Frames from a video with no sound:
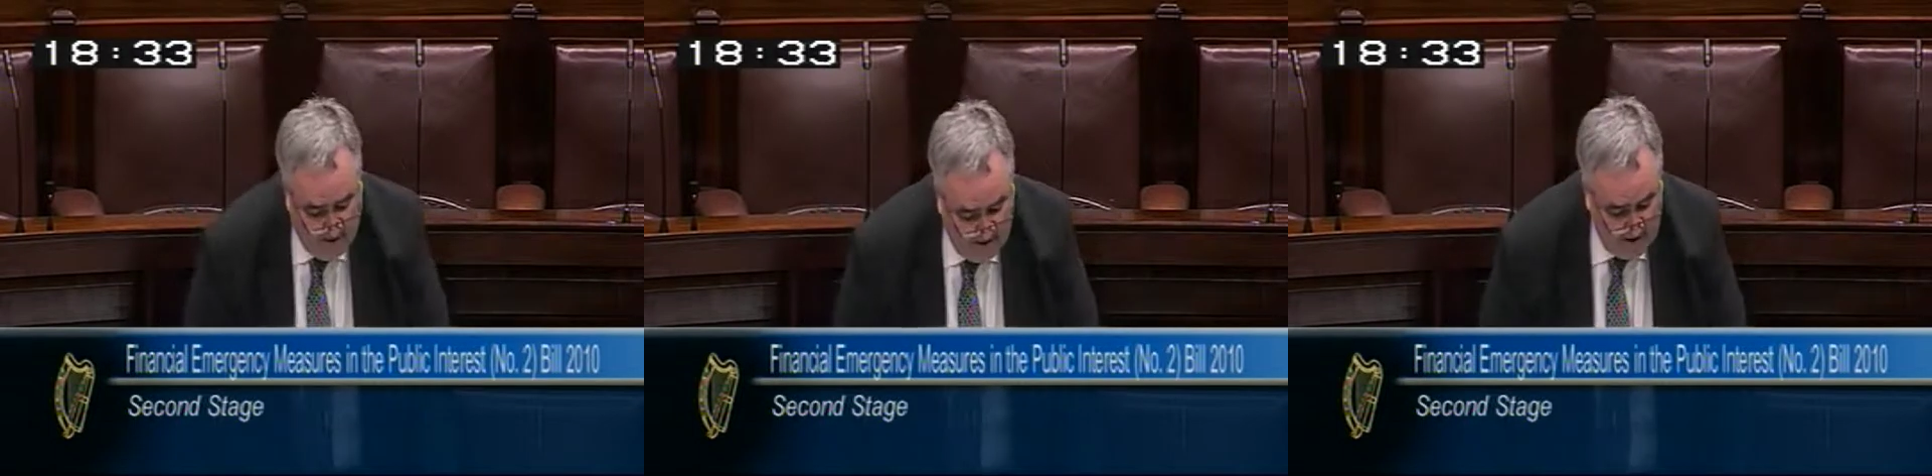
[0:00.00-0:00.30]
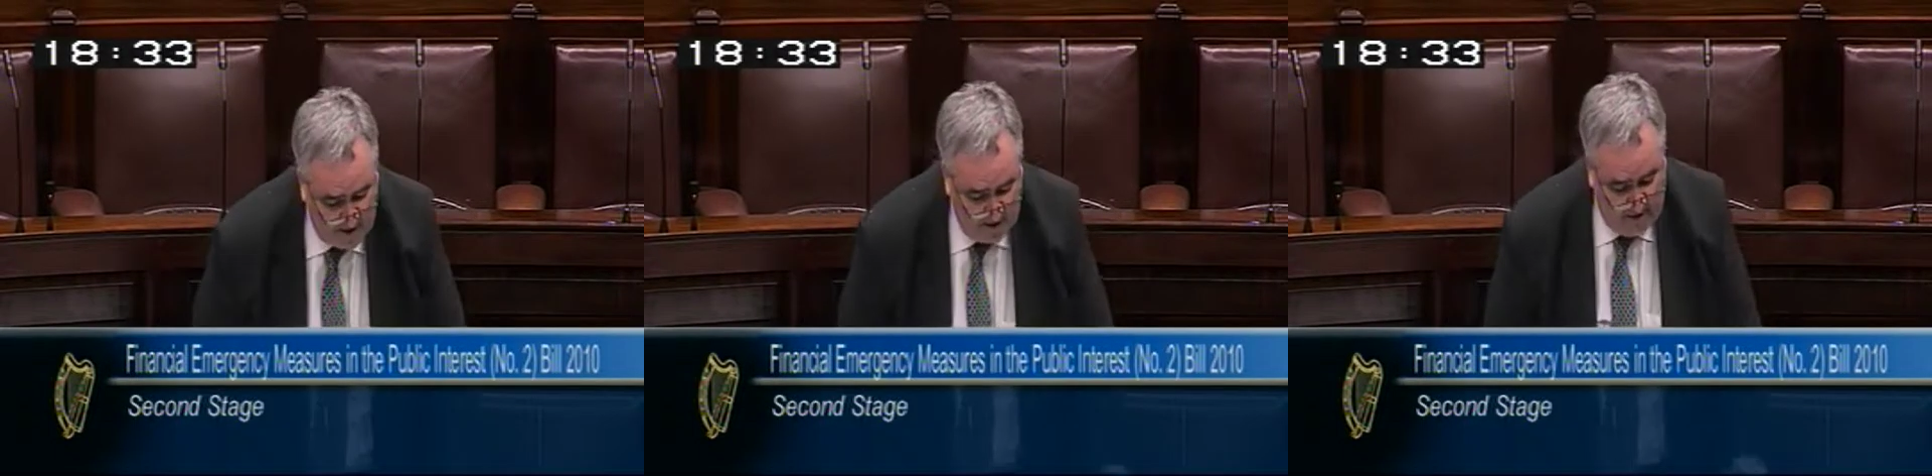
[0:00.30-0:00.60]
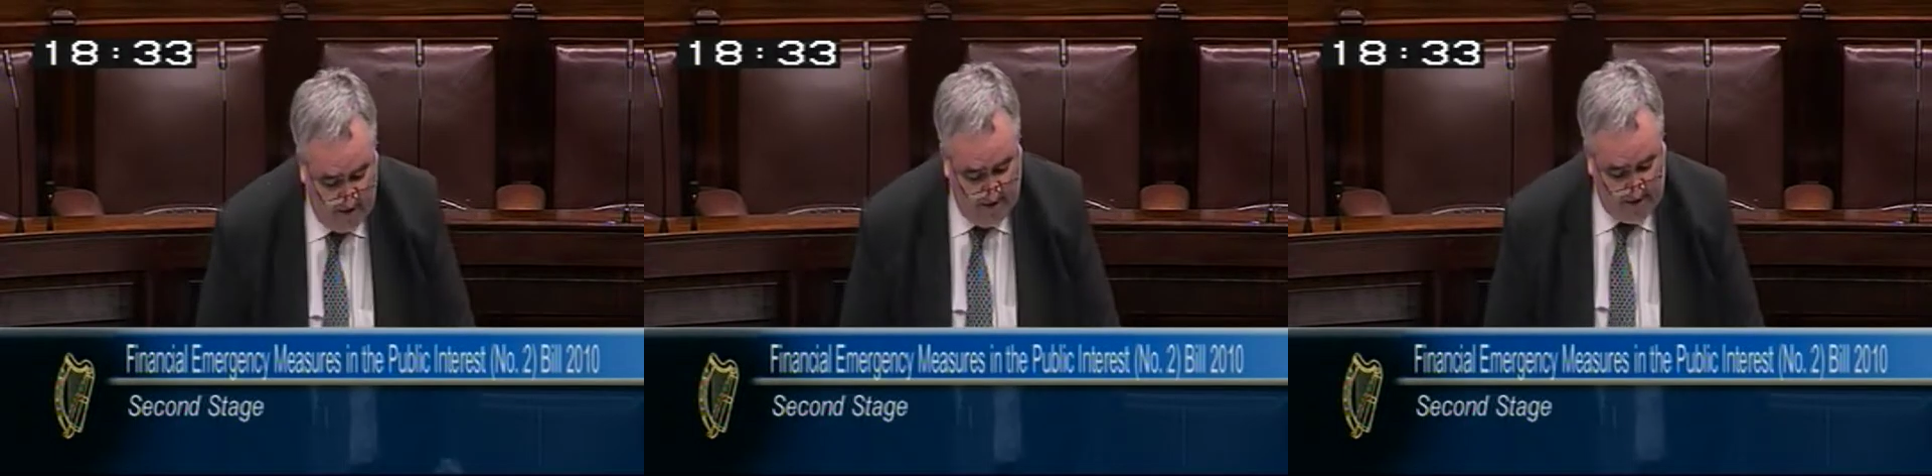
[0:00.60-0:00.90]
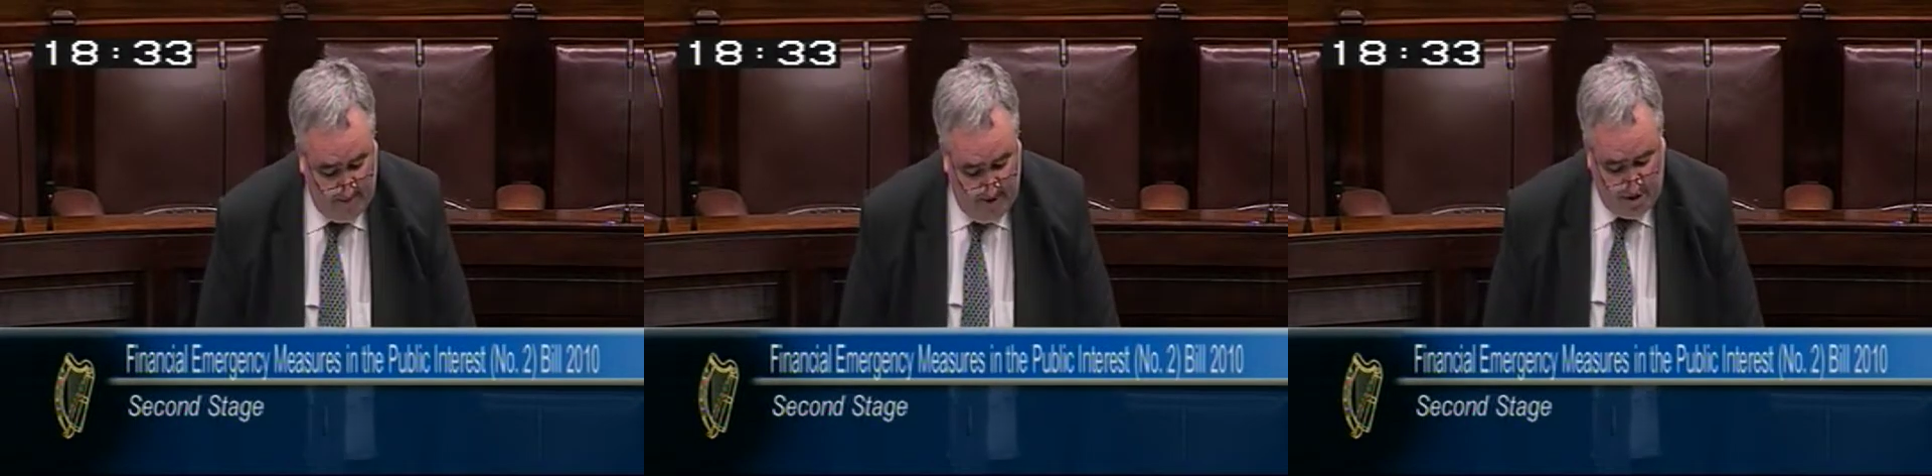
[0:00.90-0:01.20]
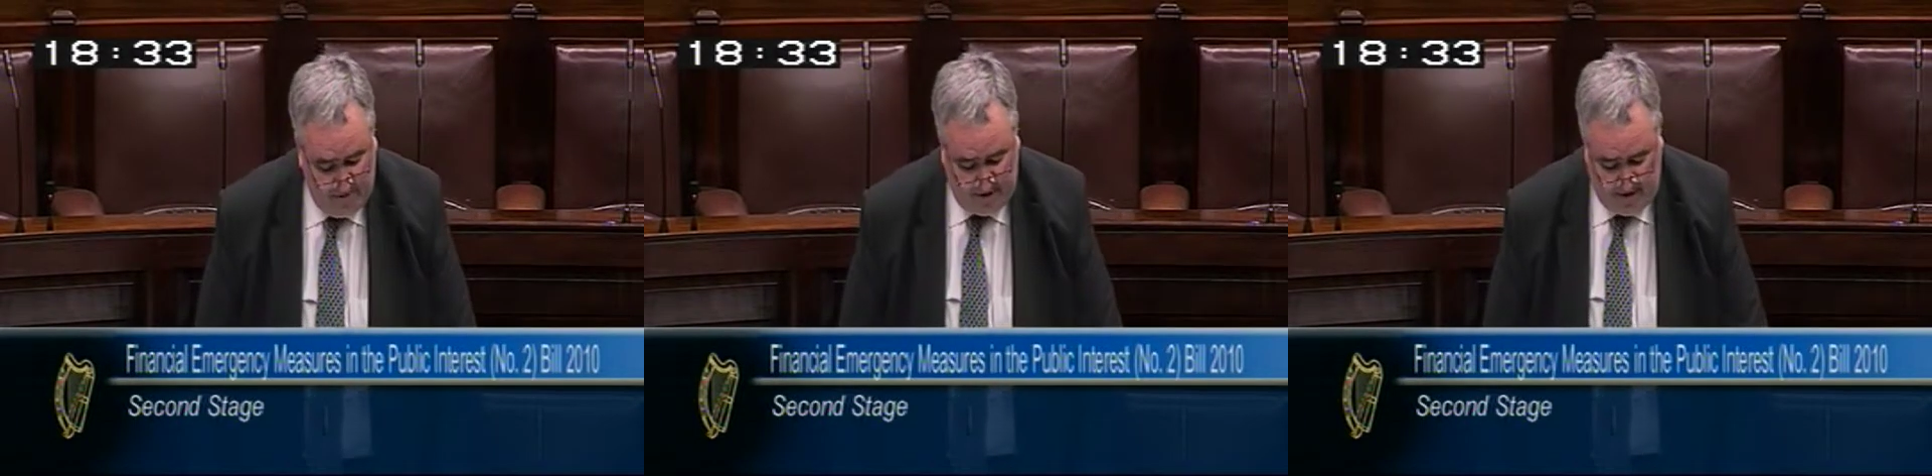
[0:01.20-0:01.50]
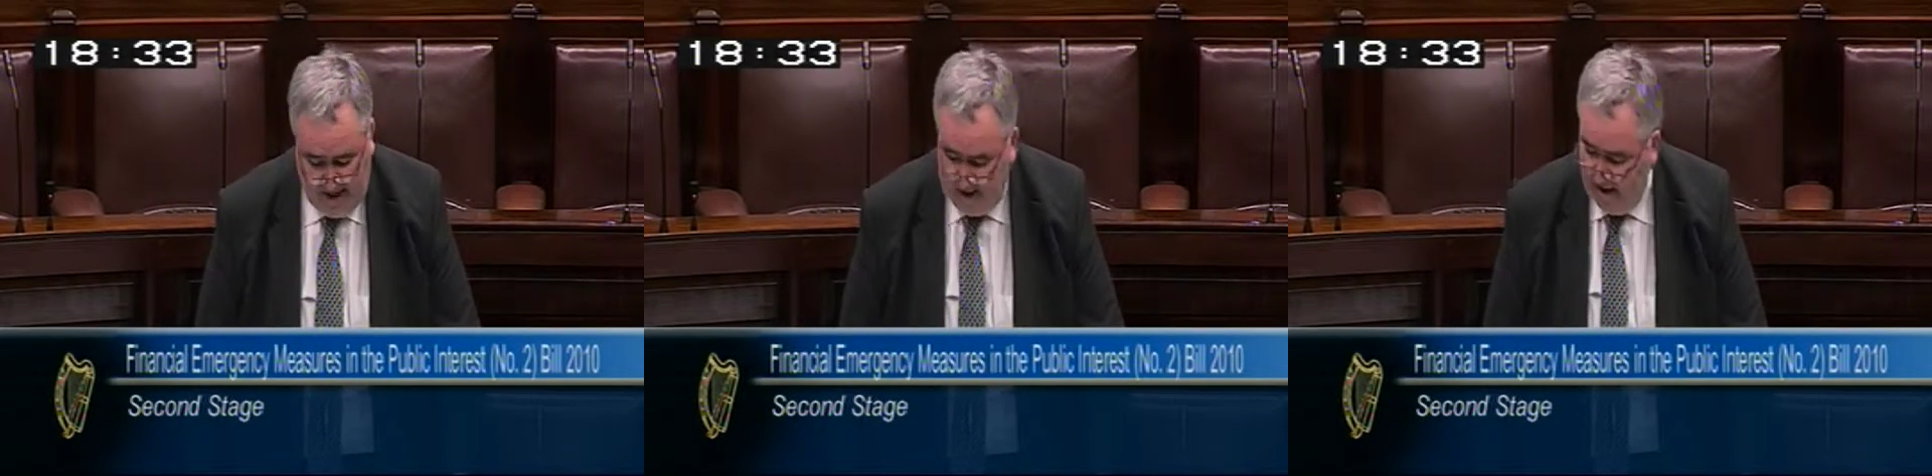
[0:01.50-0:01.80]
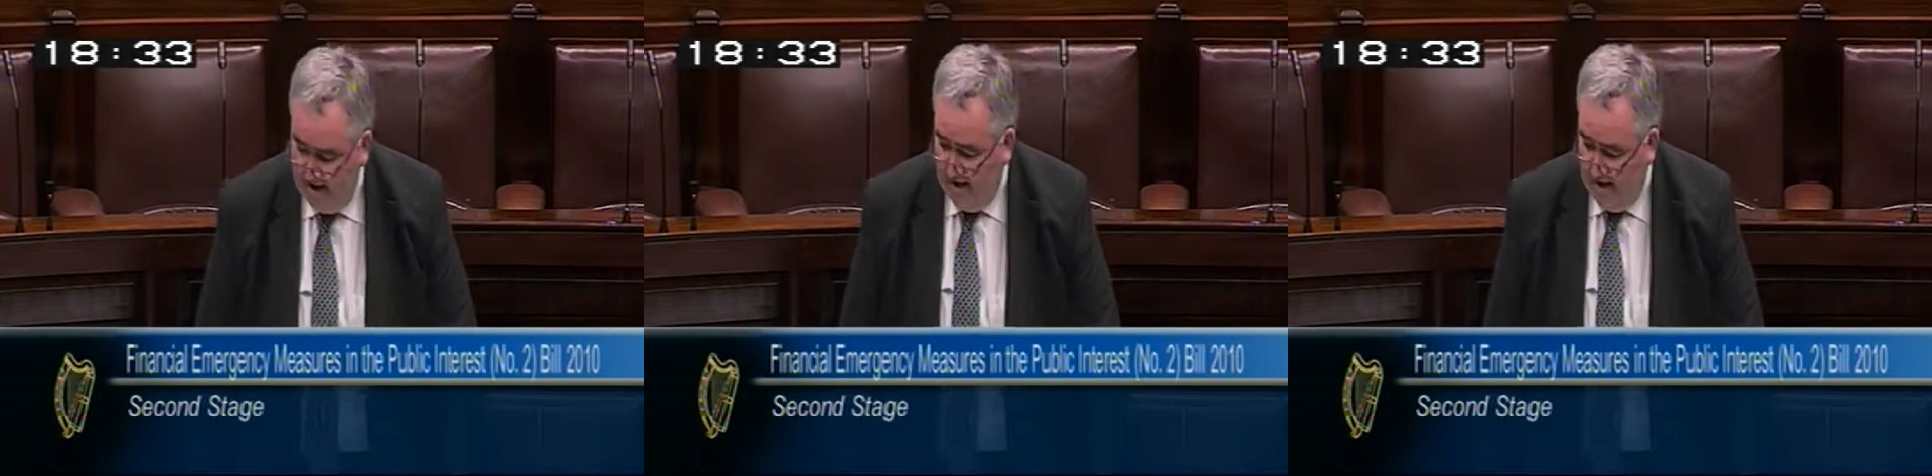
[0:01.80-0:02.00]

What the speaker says: Minister, it's a major mistake,